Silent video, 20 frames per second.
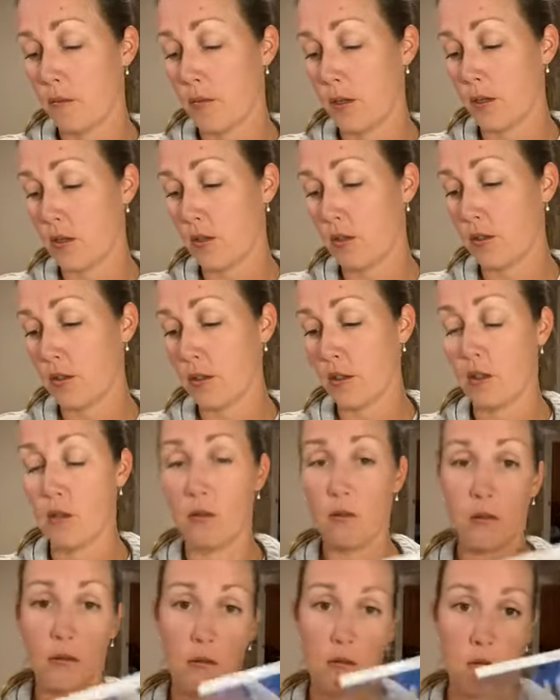but
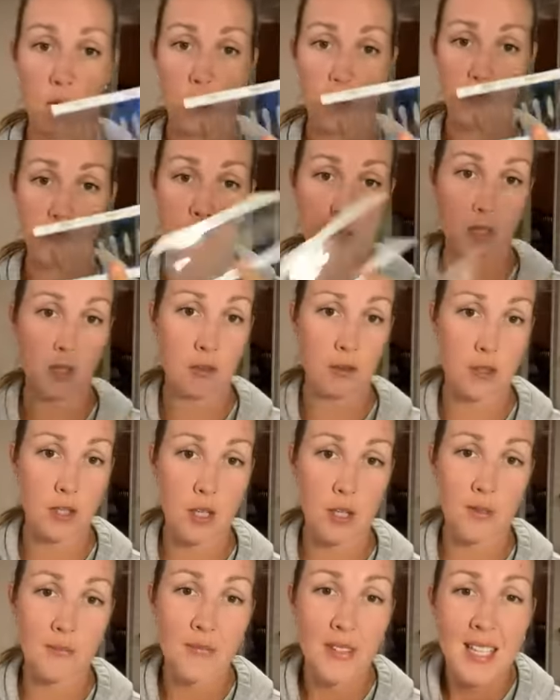also warm too.
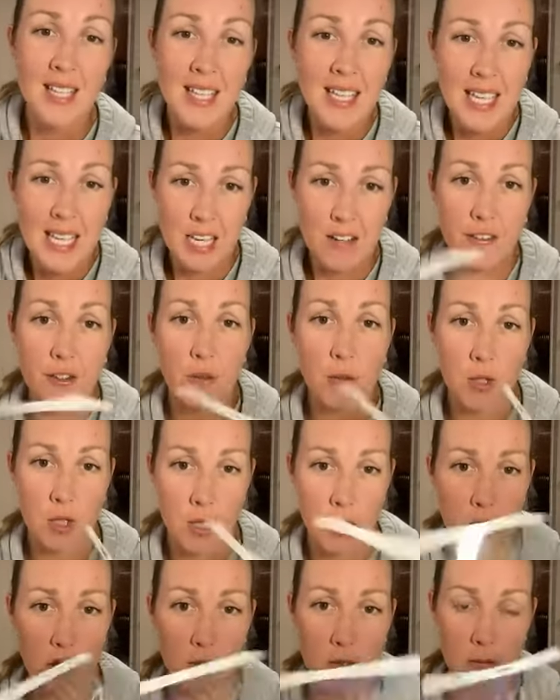So if you
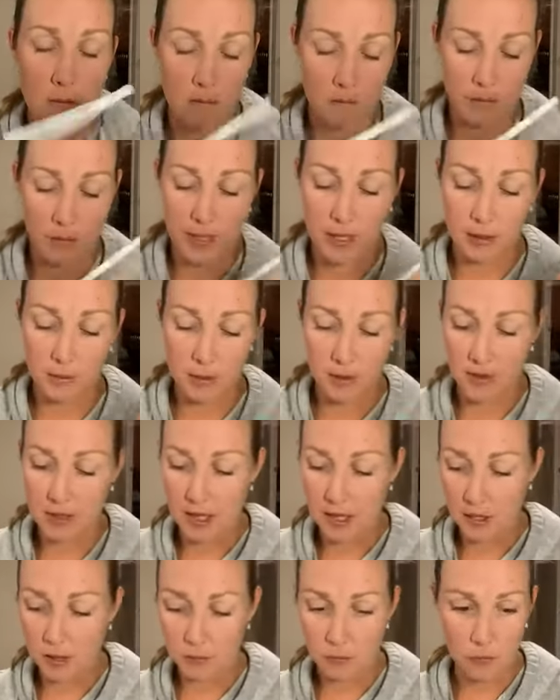want to play with
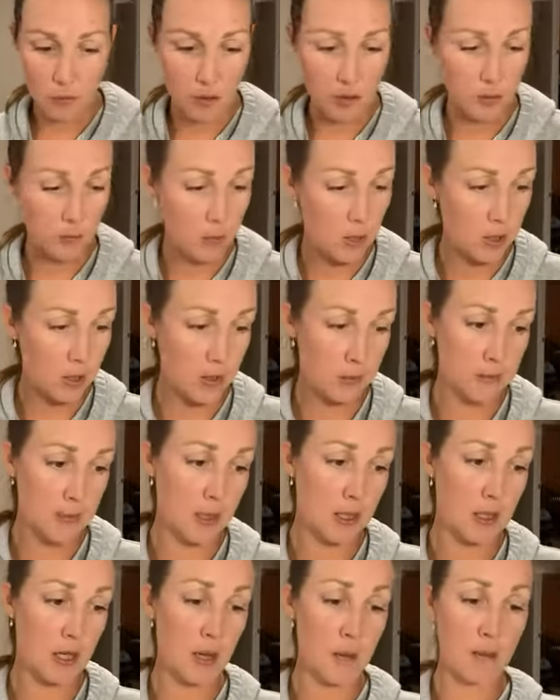that, you're more than welcome
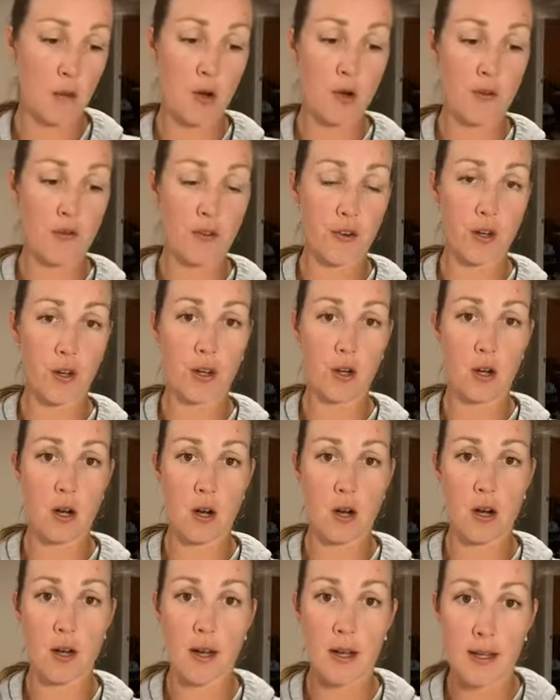to come over
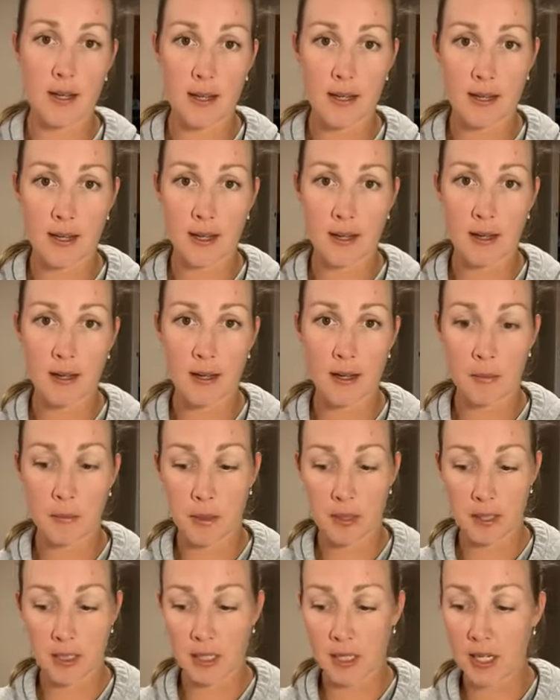on a
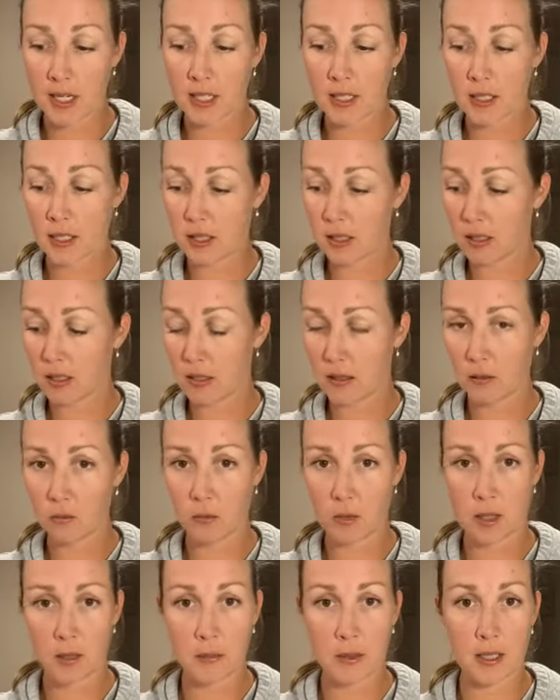Monday night
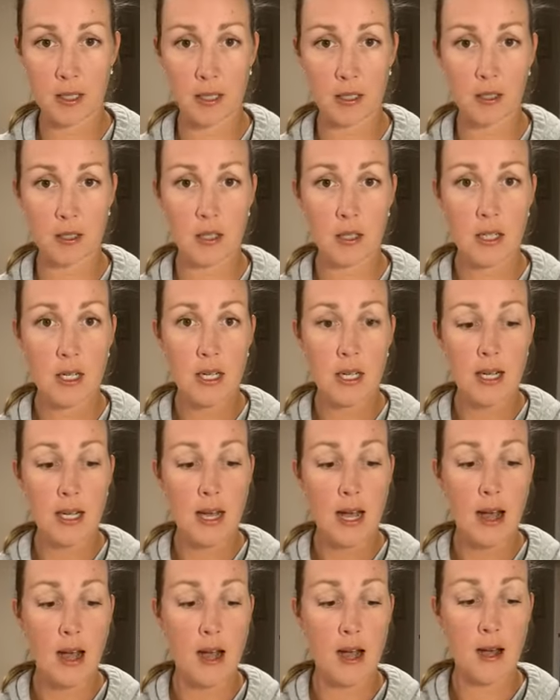when I'm here,
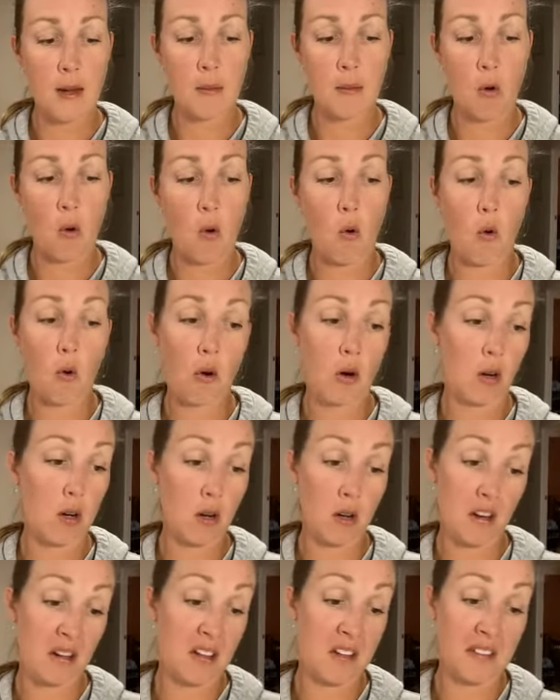
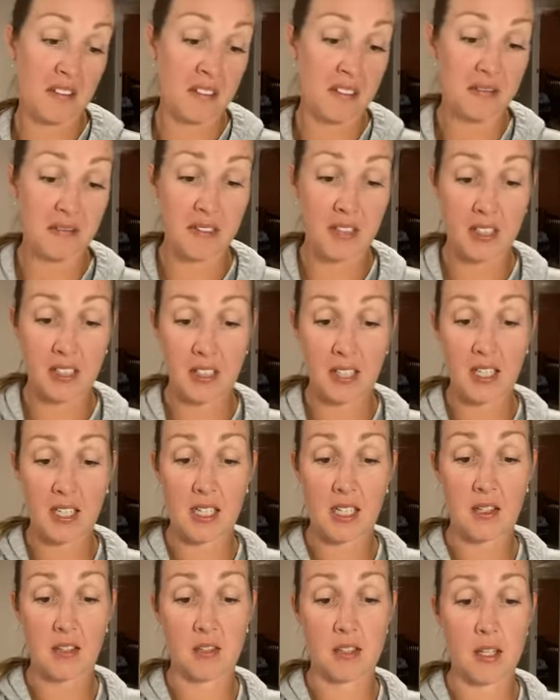or on, frankly,
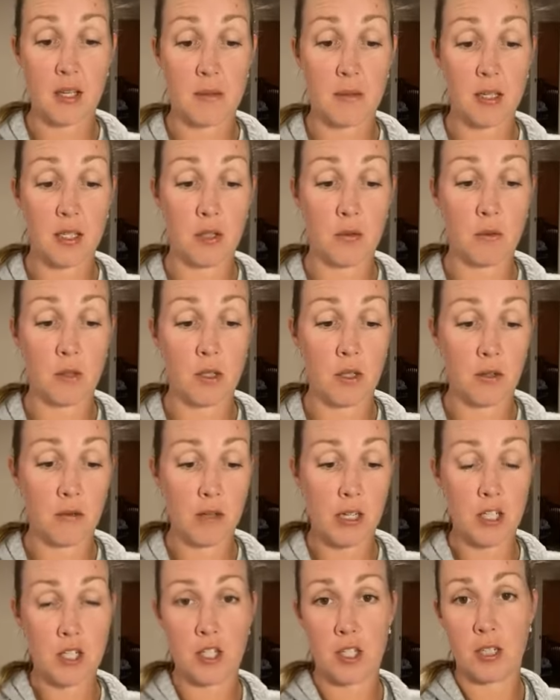any other time that you want to
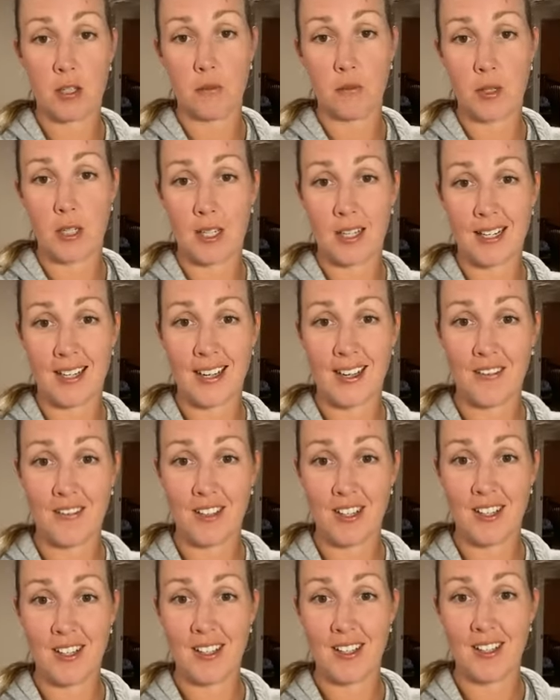arrange it. We can have
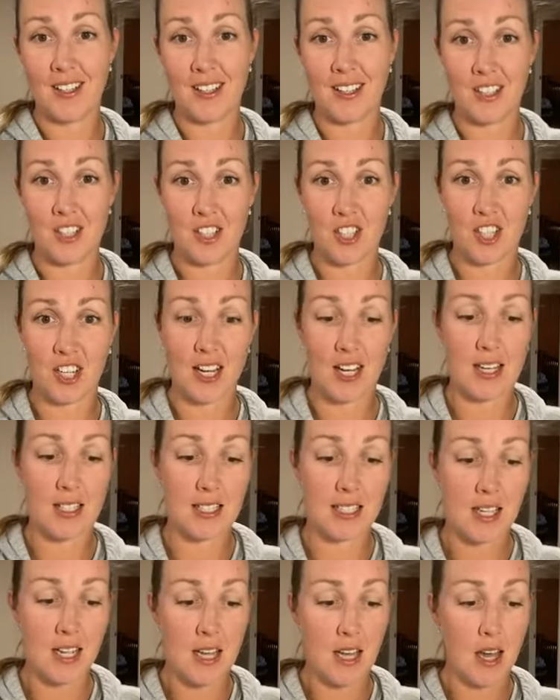a
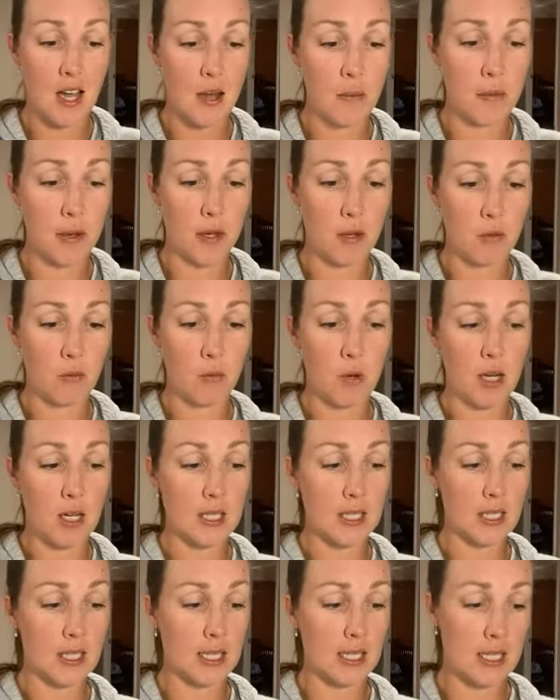chat about
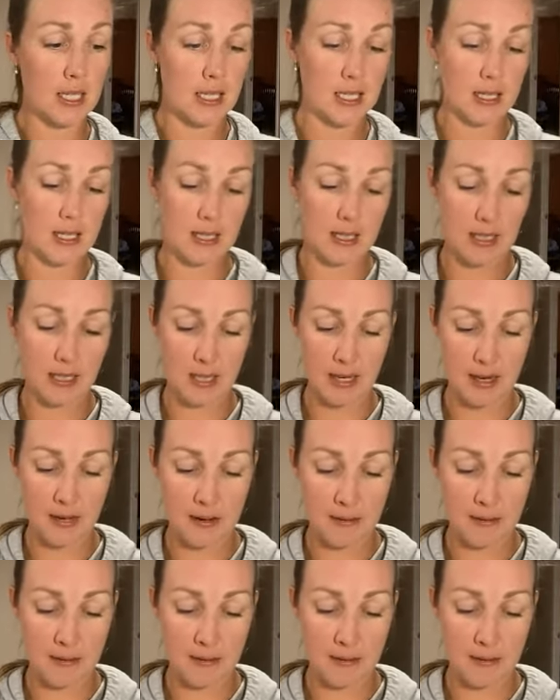what is